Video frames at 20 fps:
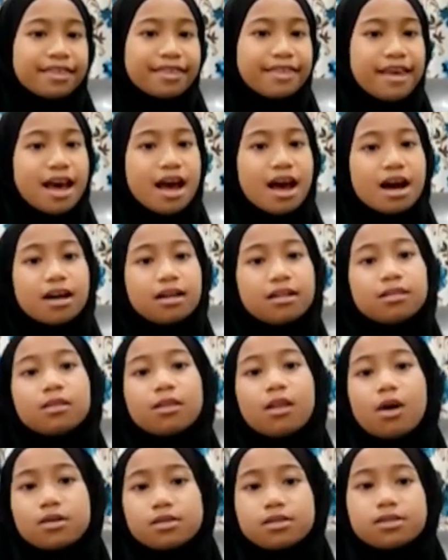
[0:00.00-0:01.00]
There are
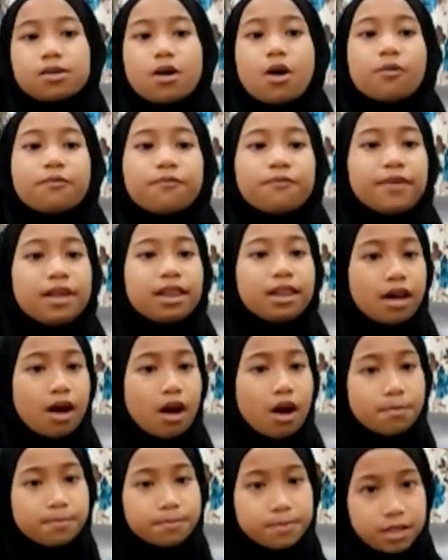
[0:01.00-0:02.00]
lots of filling
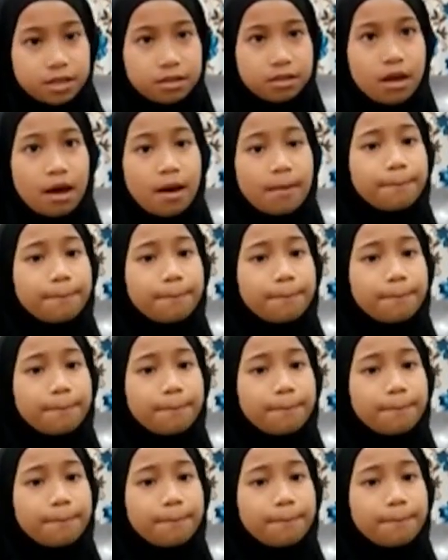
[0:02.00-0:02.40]
options,